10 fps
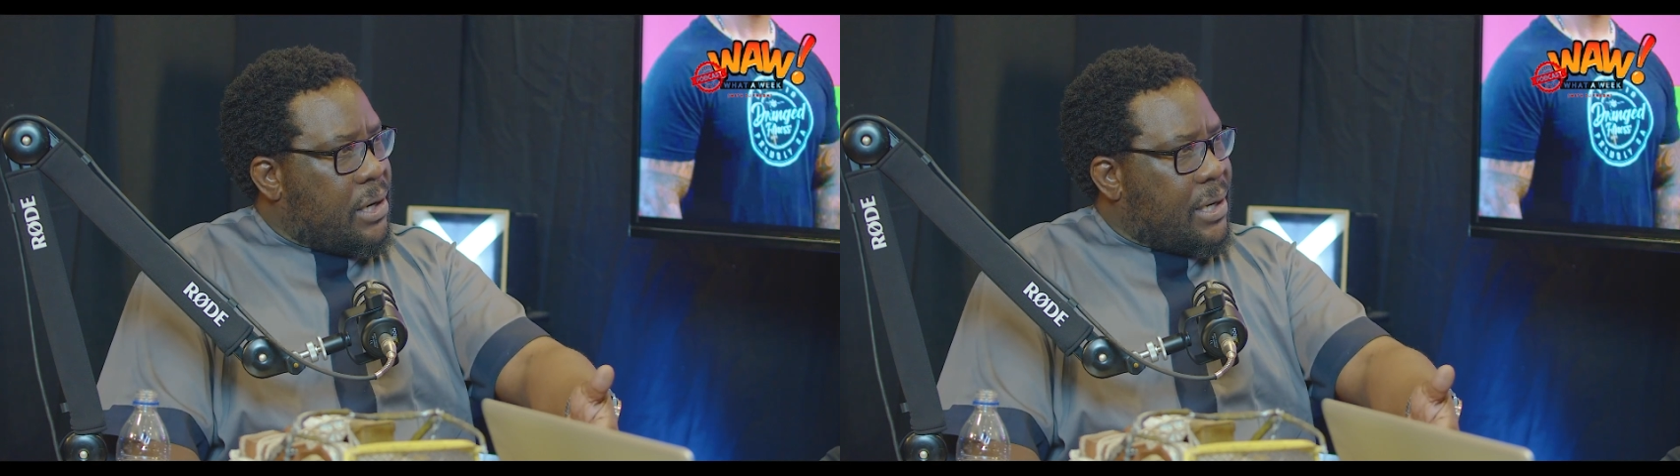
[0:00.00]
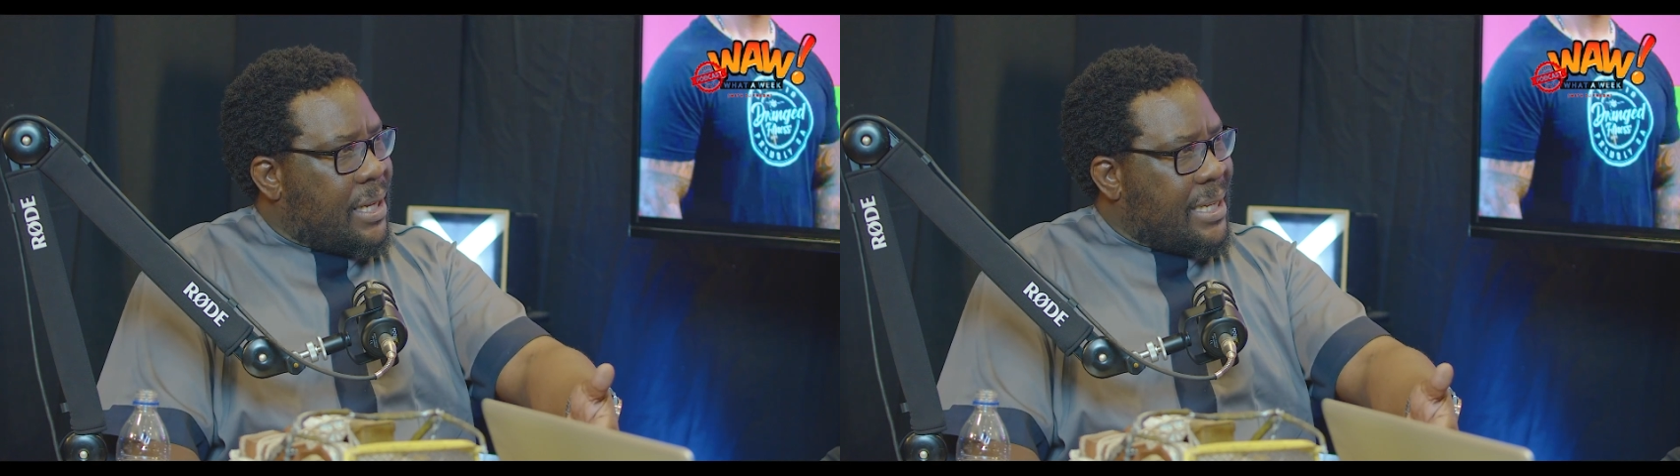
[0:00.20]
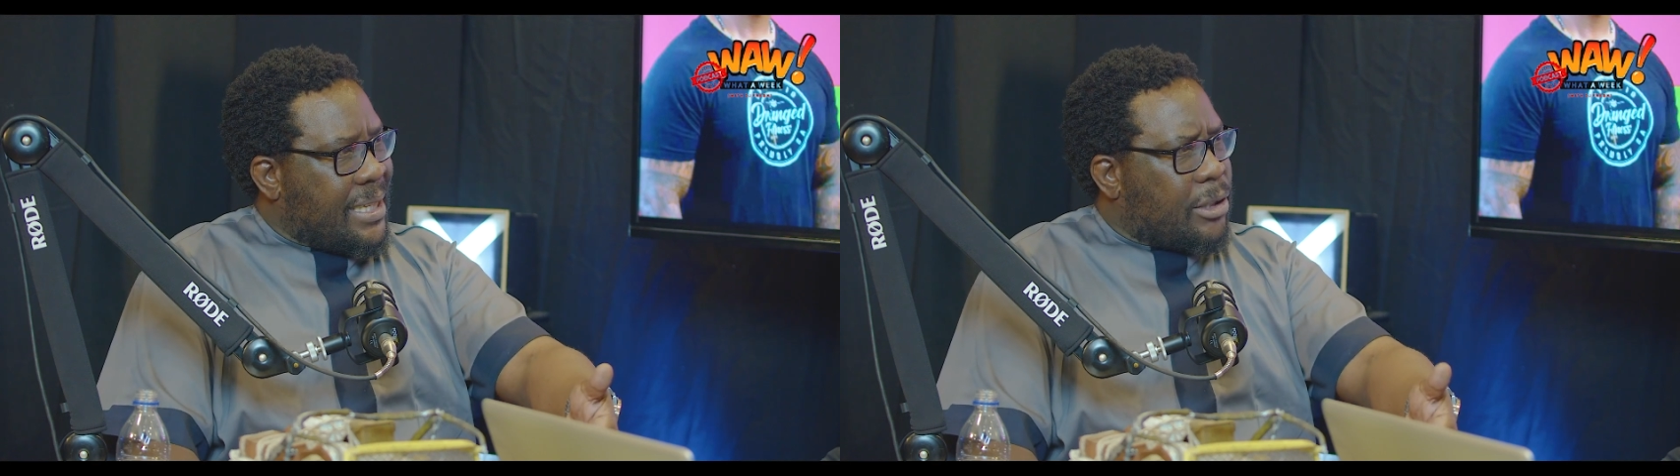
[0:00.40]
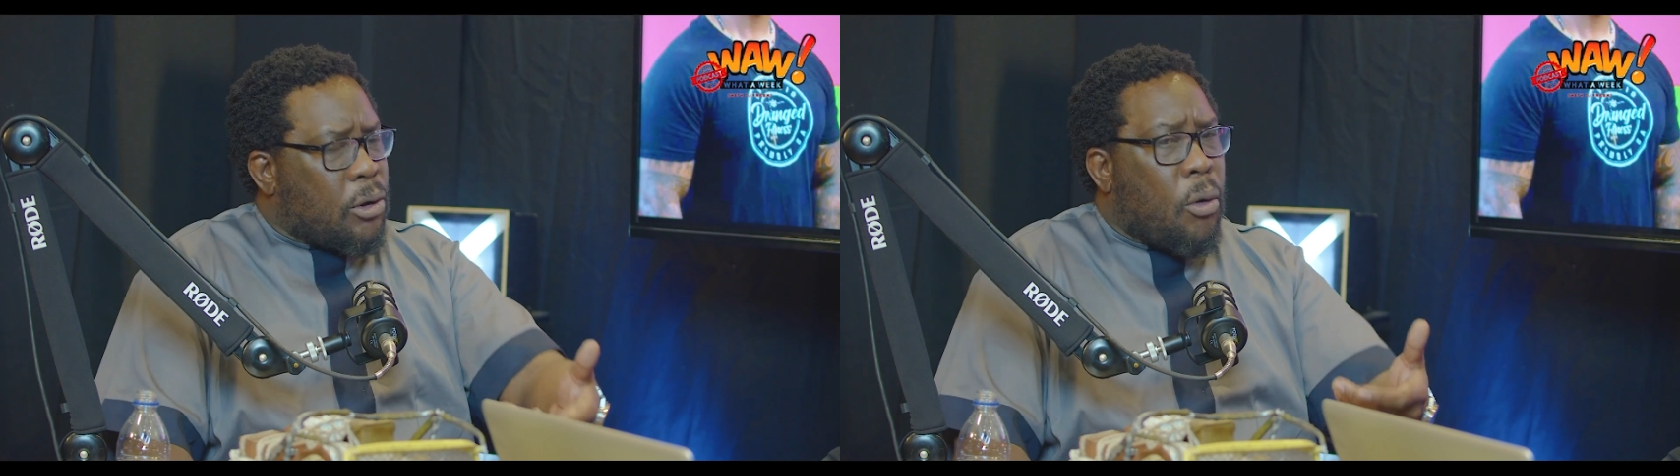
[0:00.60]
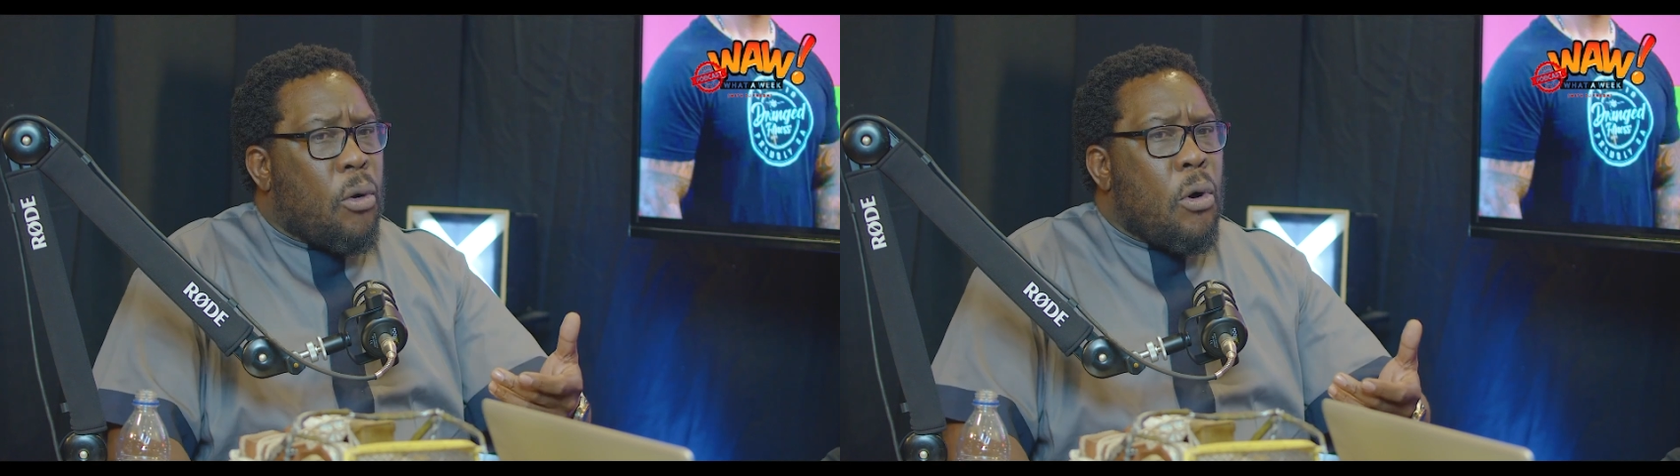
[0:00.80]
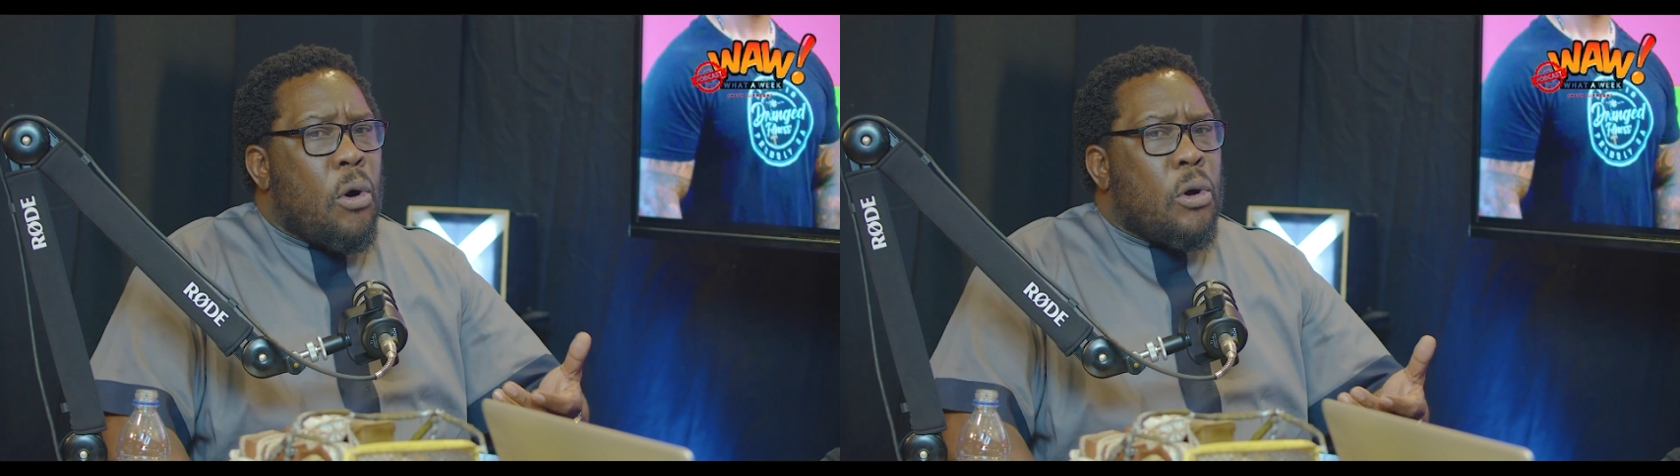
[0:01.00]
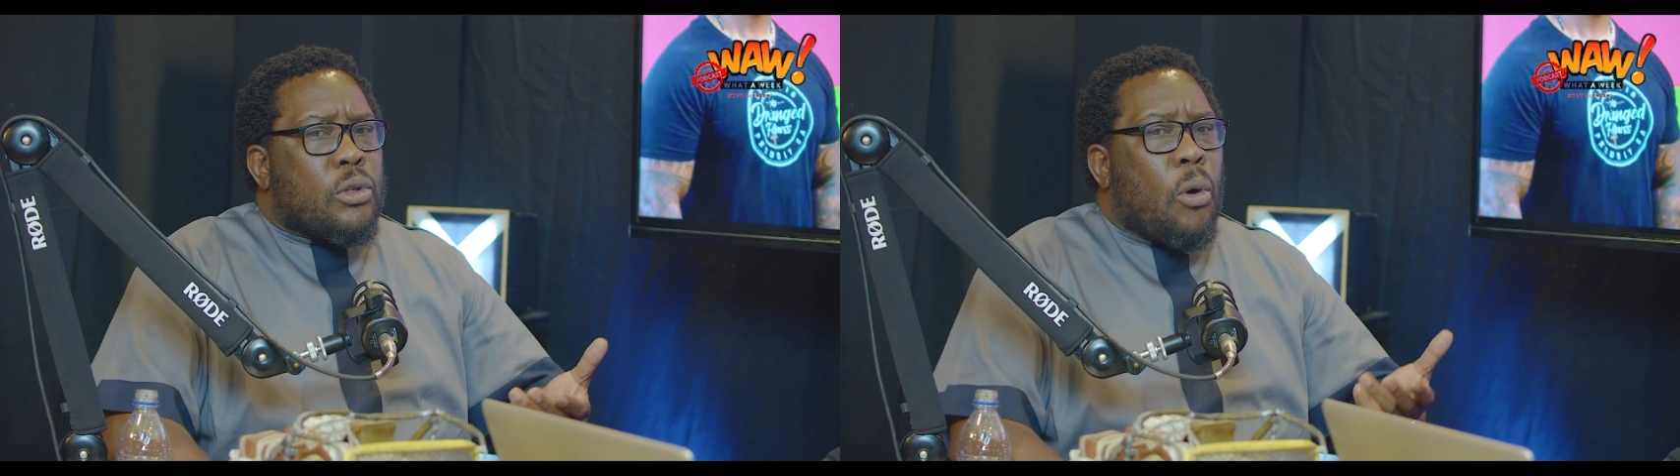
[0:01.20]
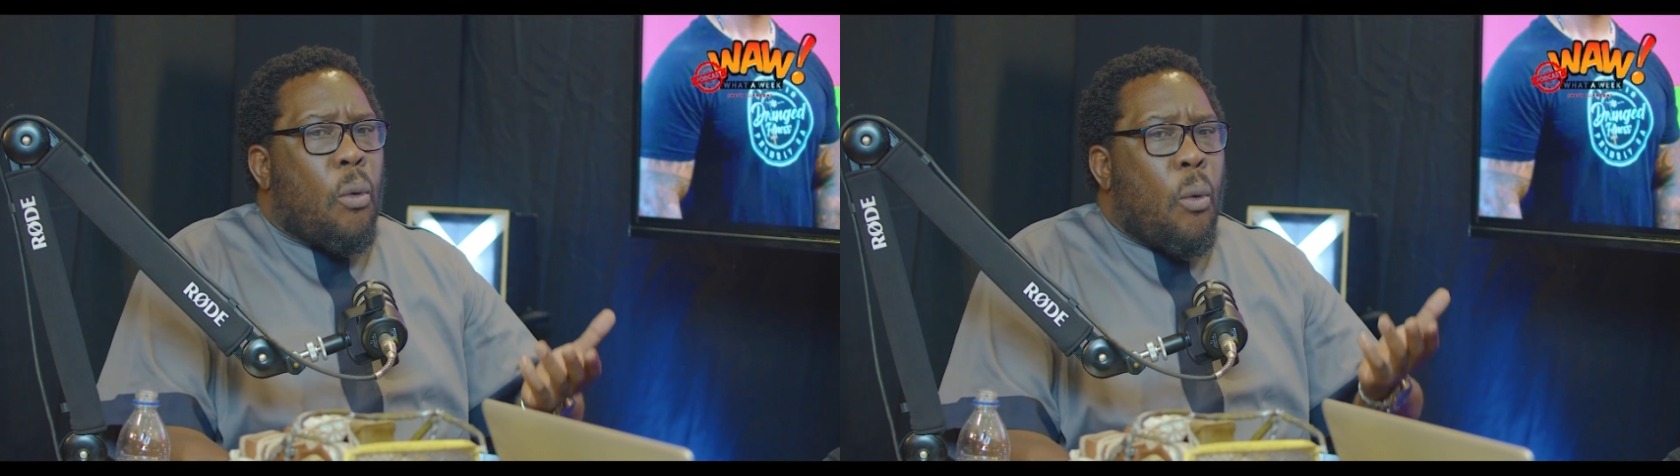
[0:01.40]
And so
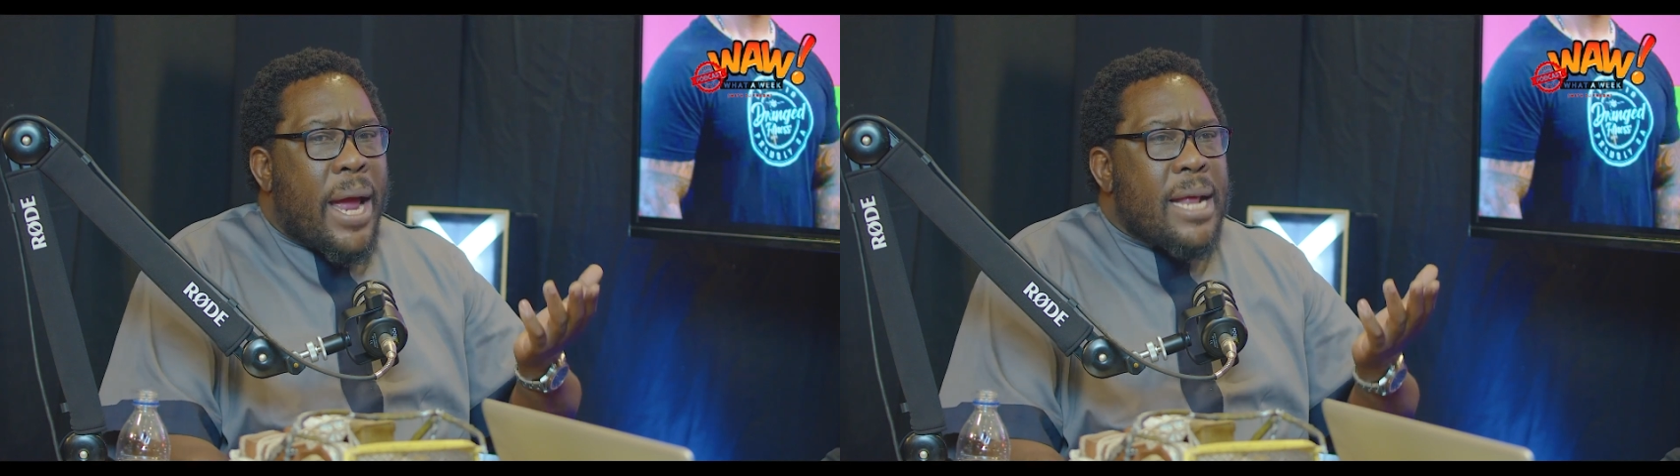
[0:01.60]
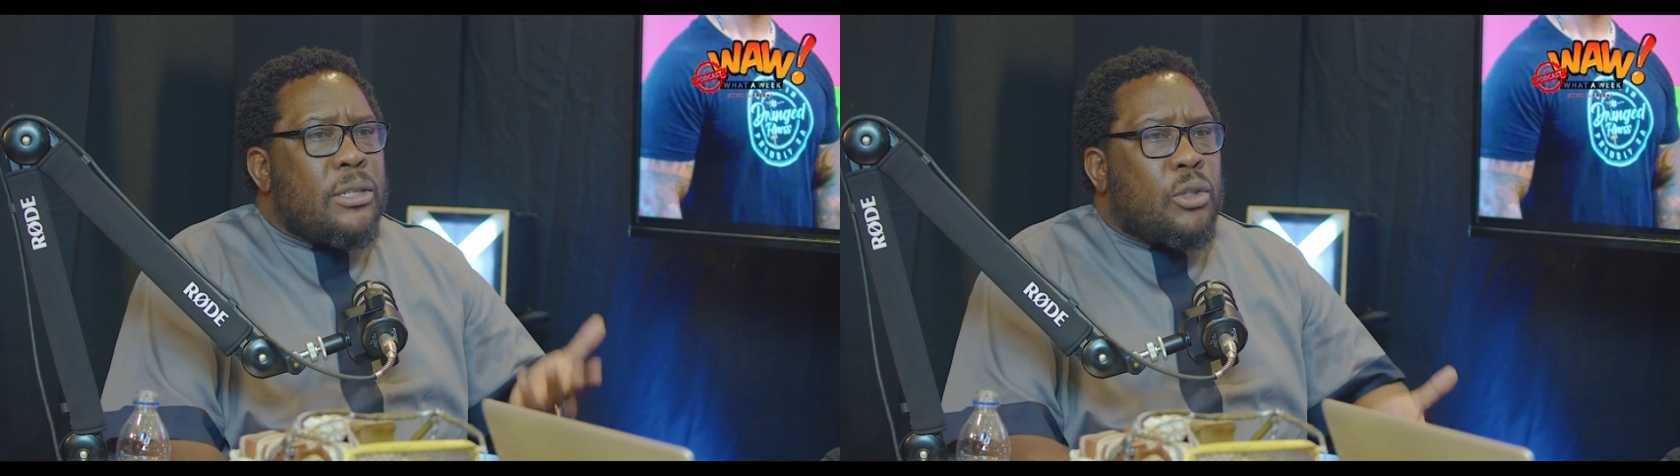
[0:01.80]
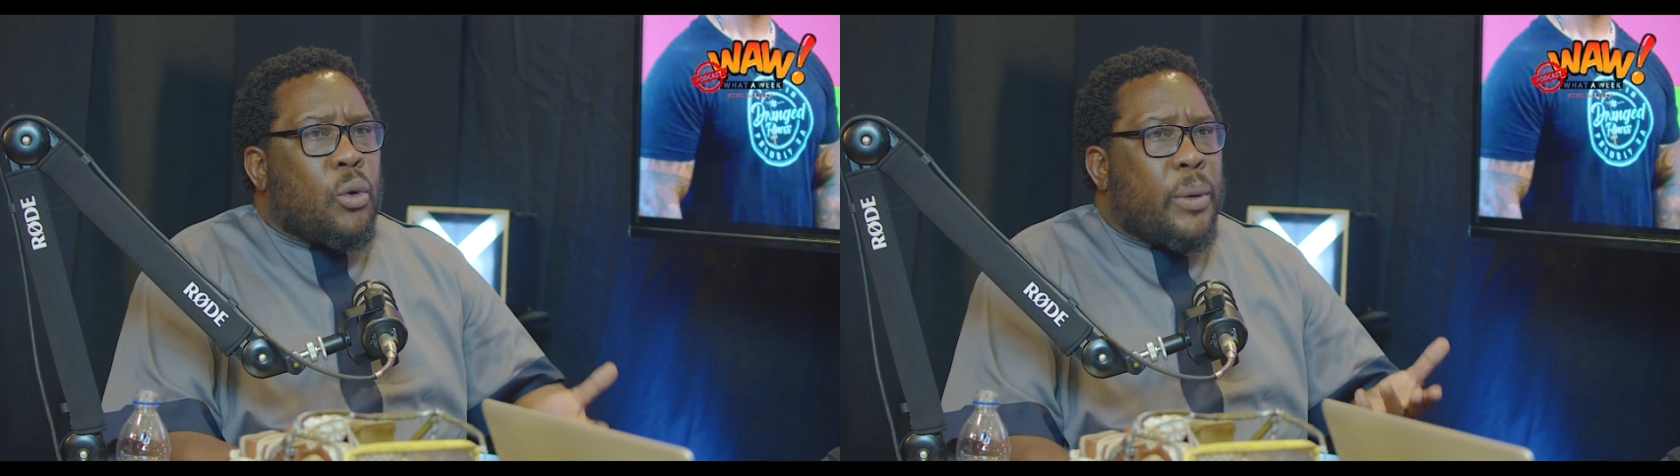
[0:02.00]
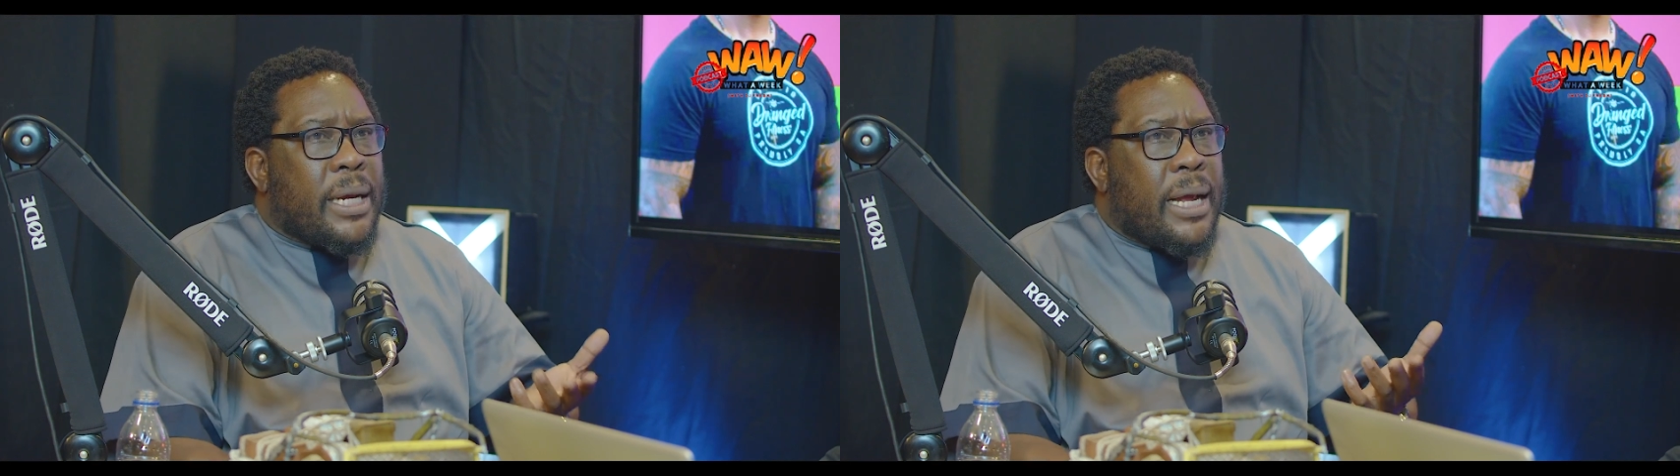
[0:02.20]
So when do we